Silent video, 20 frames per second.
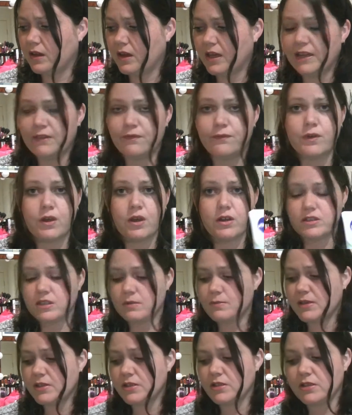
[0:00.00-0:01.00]
I forgot to
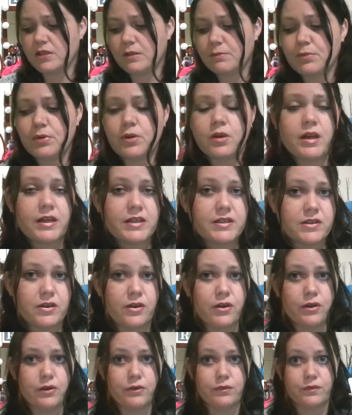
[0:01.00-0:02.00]
mention the price
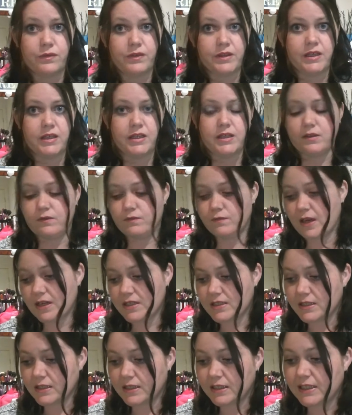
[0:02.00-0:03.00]
of the
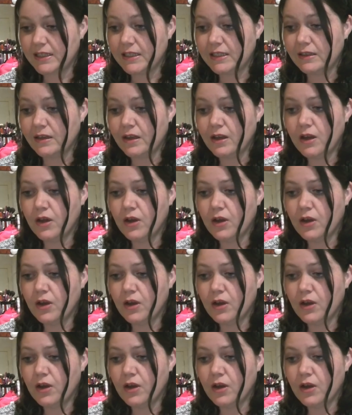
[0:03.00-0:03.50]
Vaseline,